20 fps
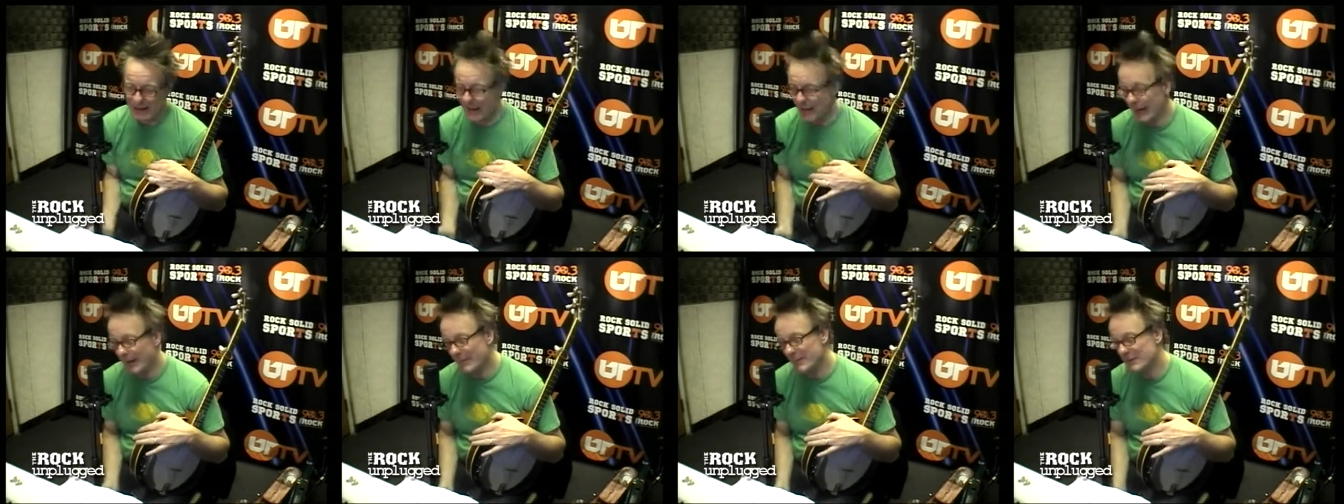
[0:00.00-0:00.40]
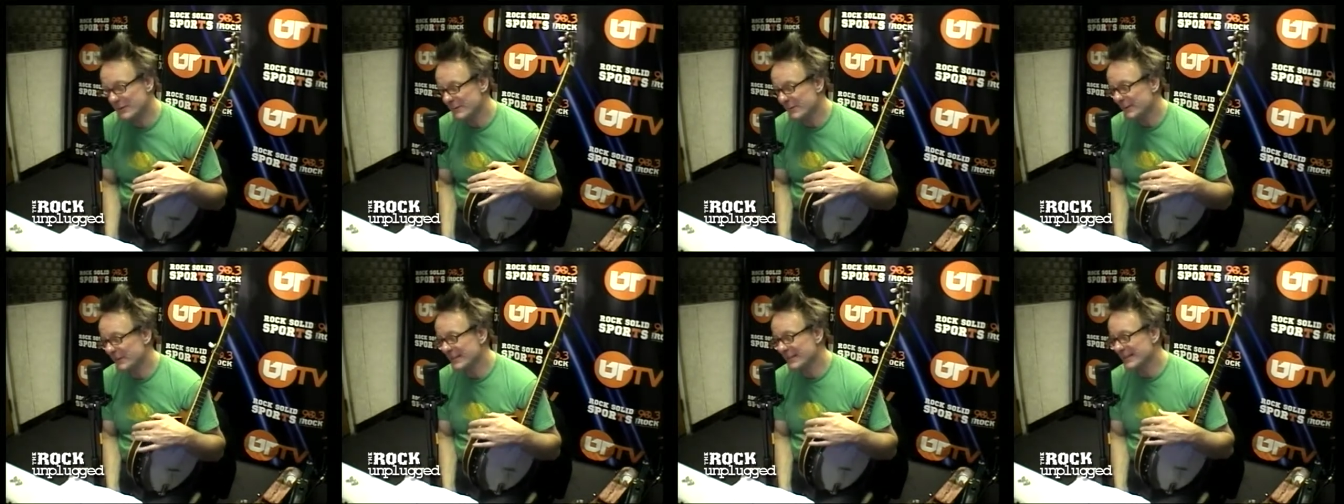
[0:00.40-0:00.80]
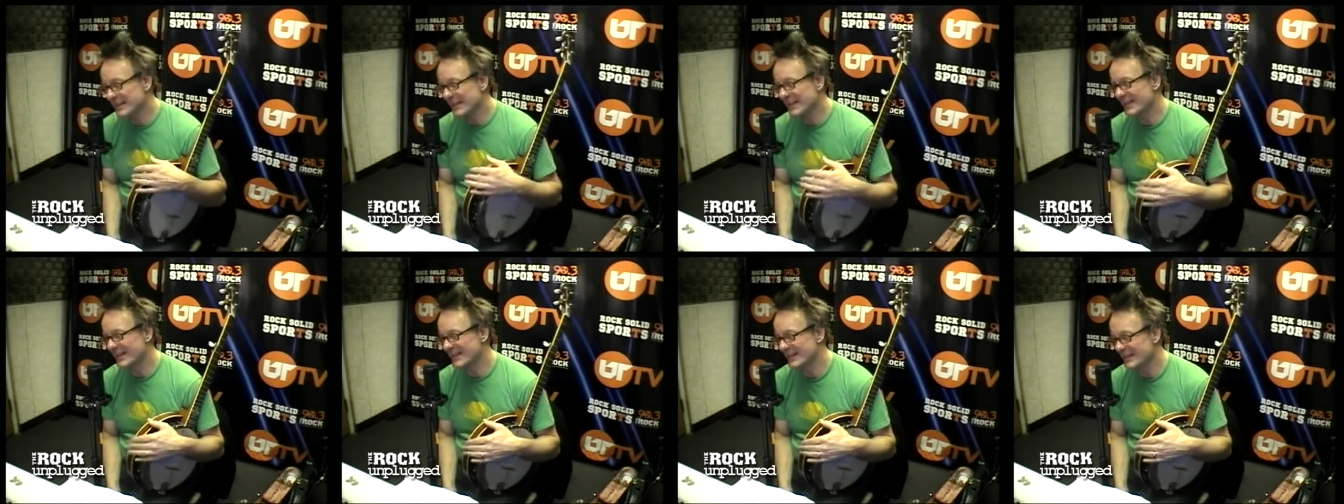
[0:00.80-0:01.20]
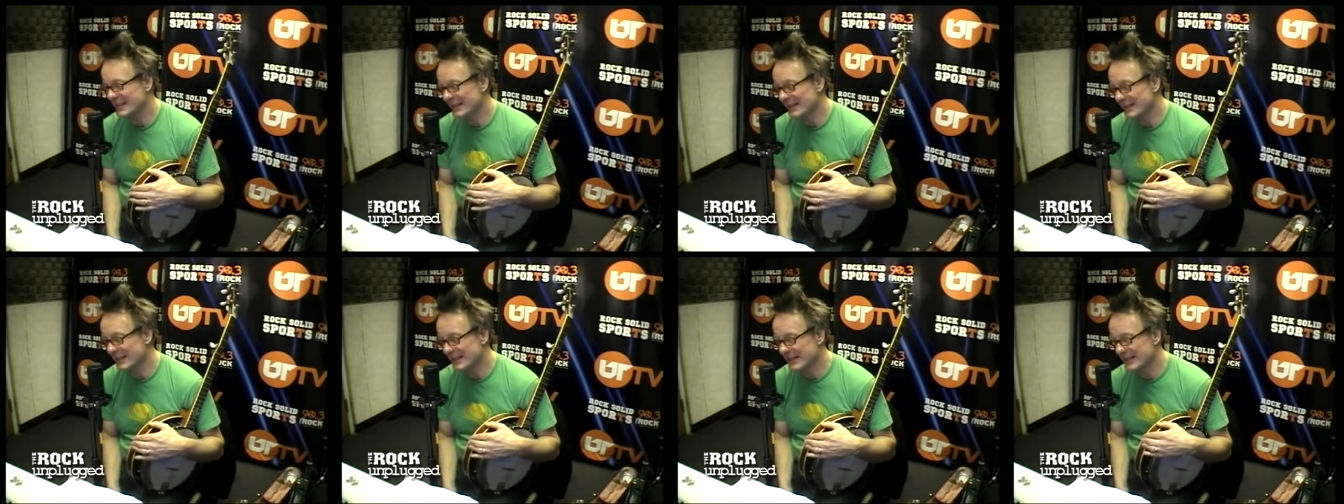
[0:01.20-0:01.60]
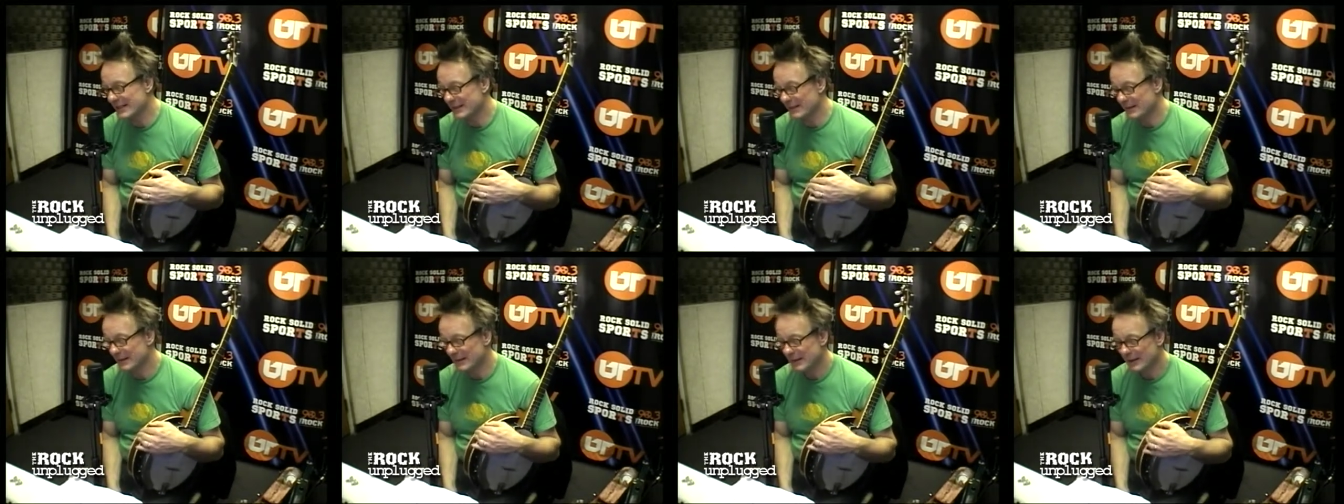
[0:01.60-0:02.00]
atmospheric sounds and things,
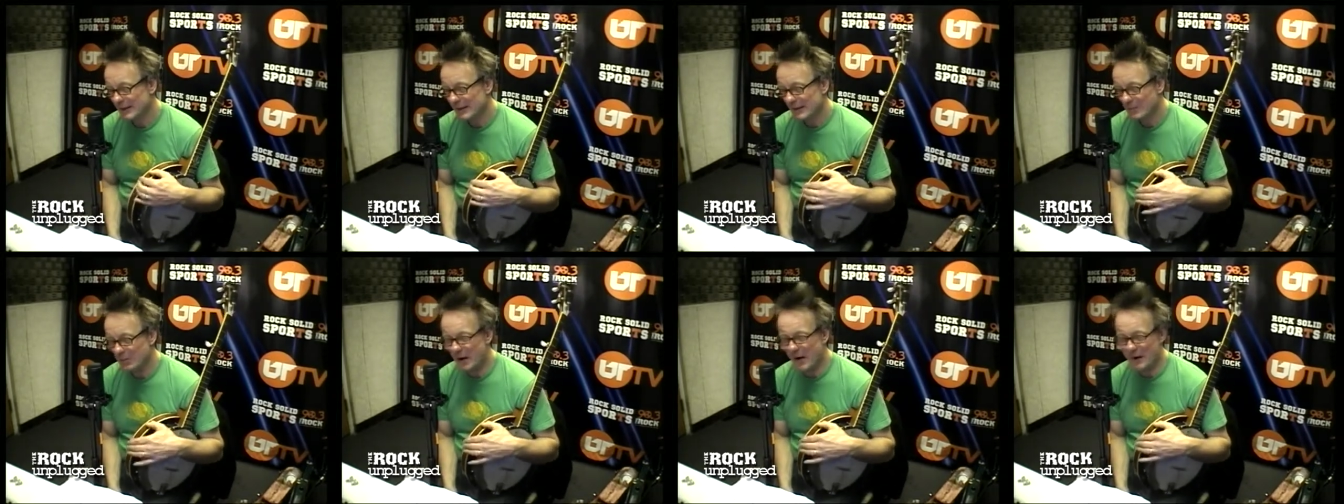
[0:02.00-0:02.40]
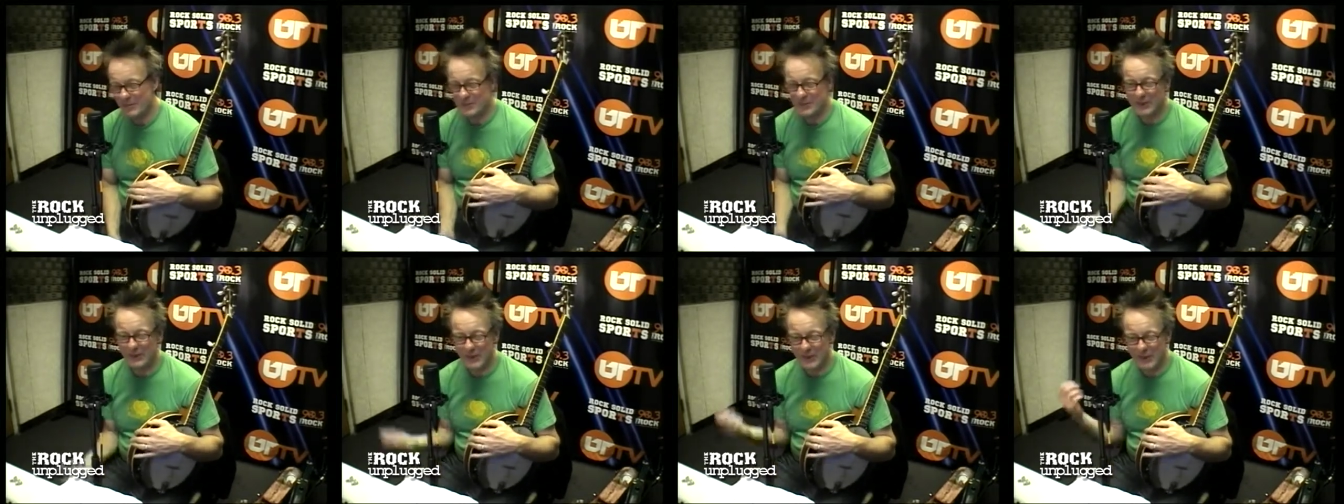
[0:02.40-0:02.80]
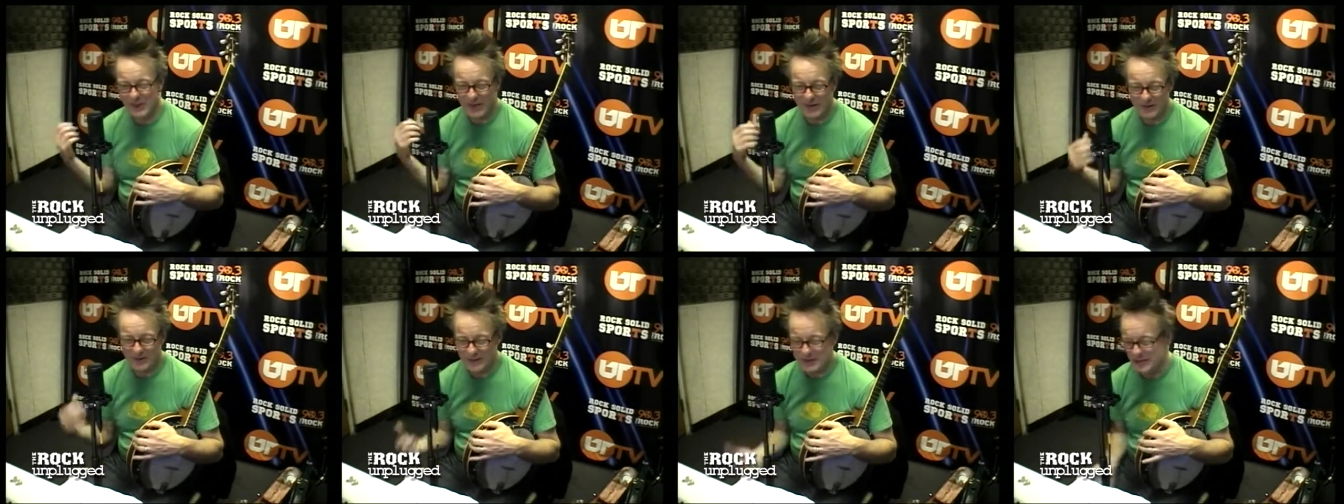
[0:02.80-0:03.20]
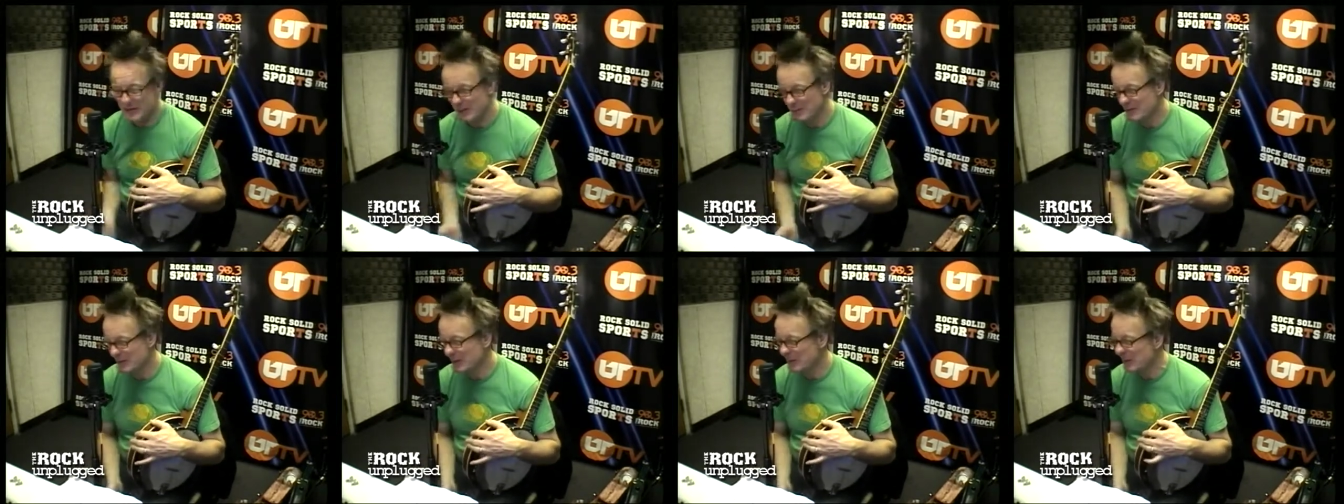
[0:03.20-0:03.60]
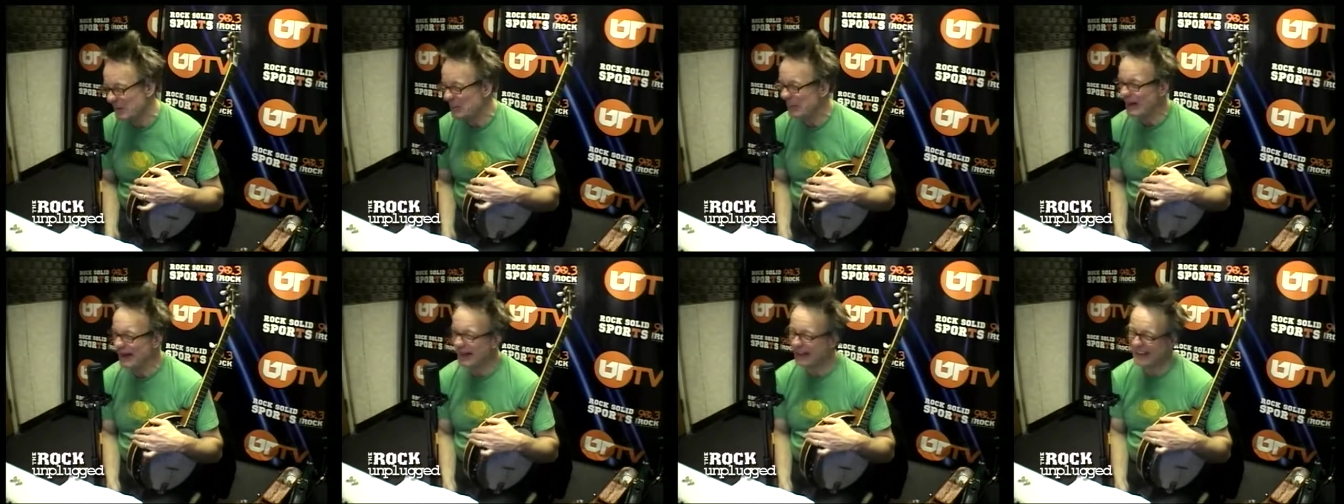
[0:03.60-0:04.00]
and bombs going off and ships
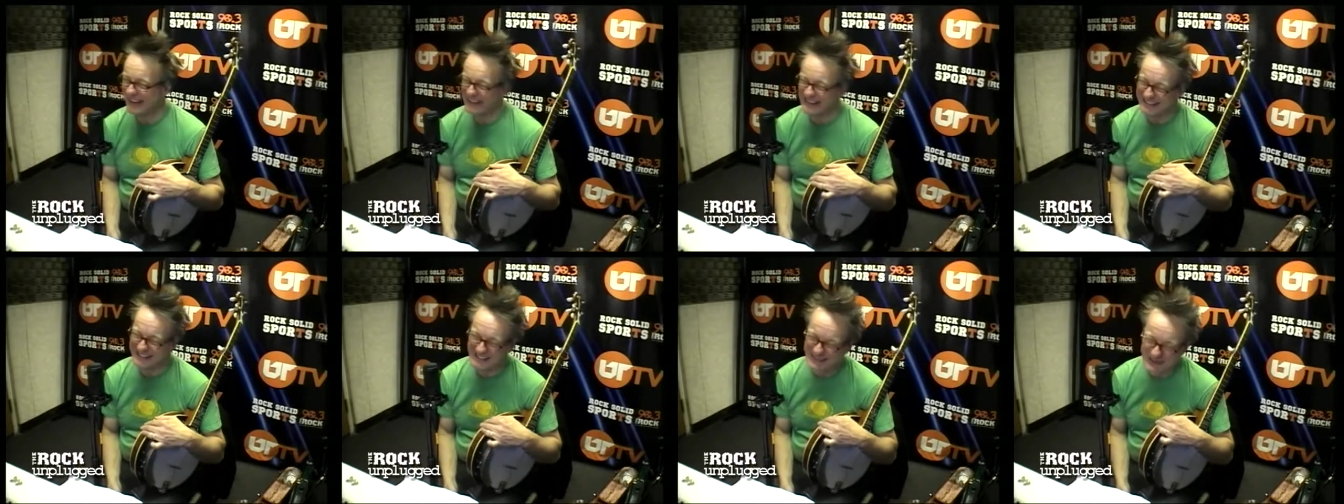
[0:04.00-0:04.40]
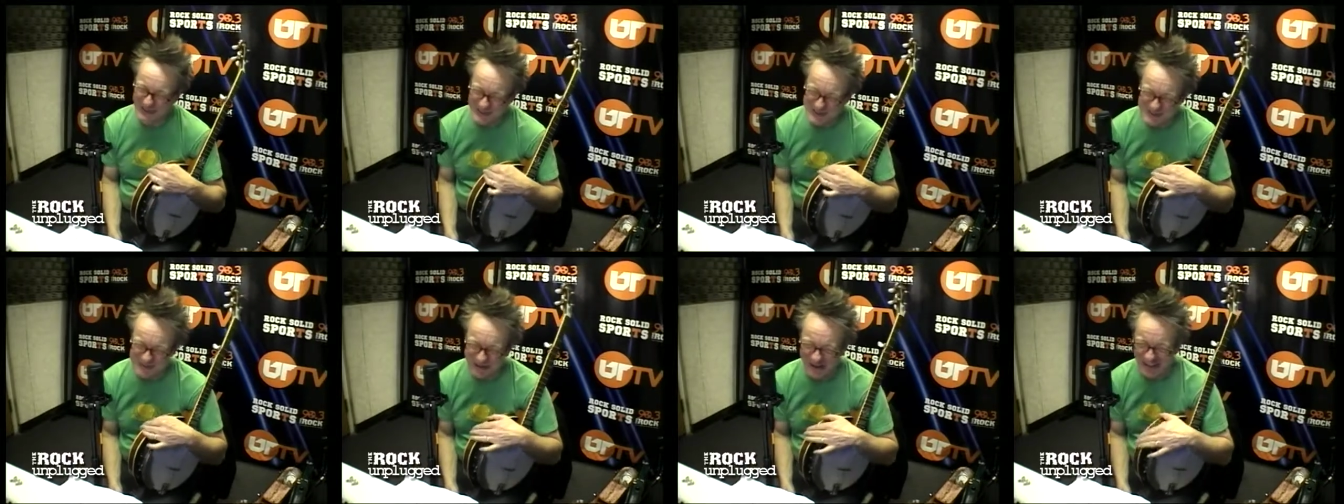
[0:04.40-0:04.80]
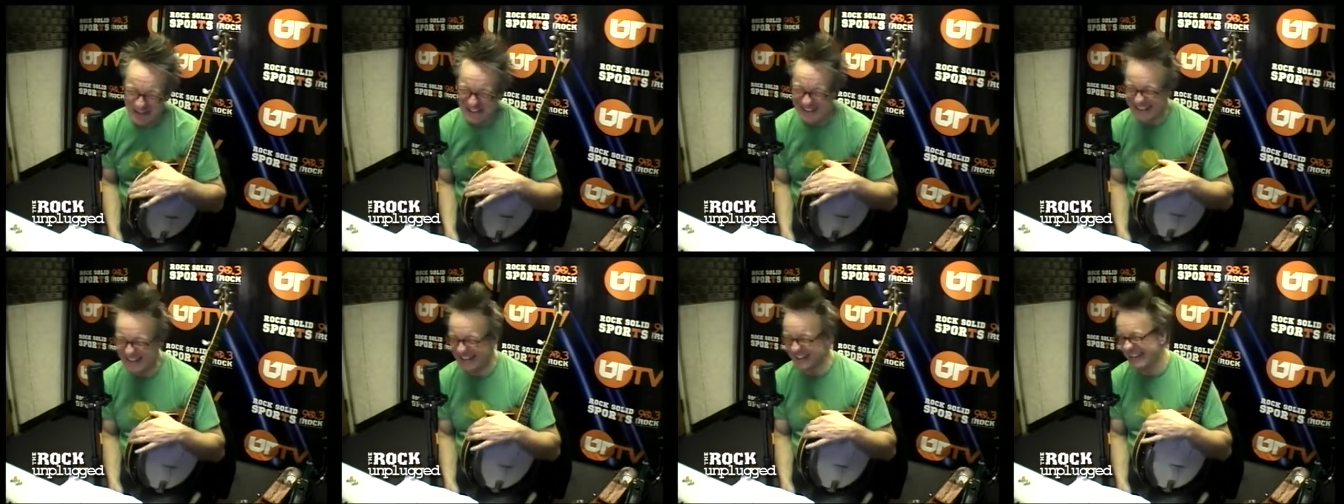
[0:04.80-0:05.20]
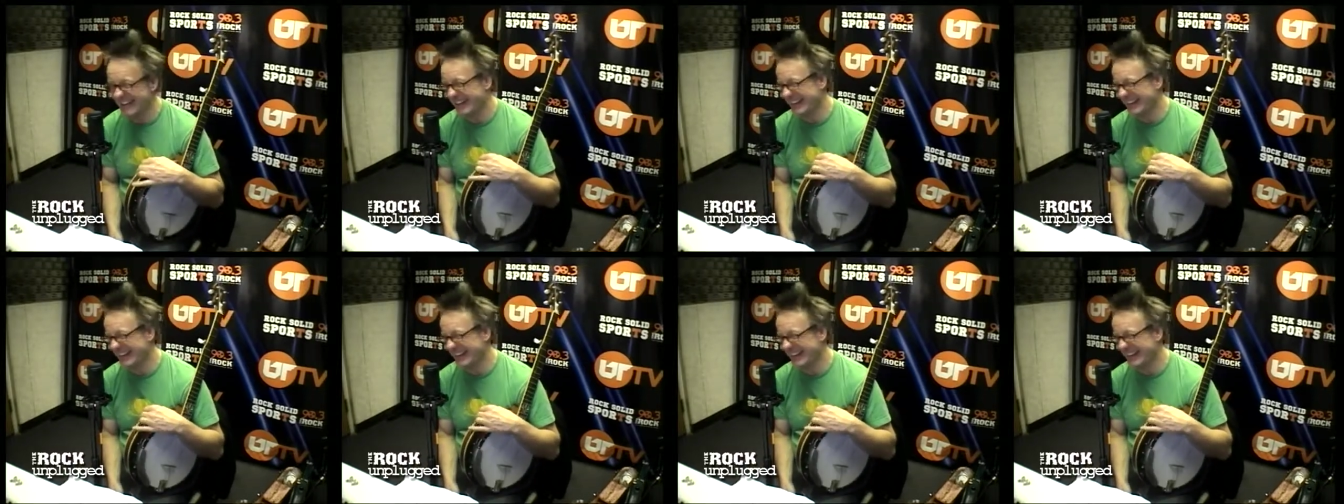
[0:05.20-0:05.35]
going by and dogs barking and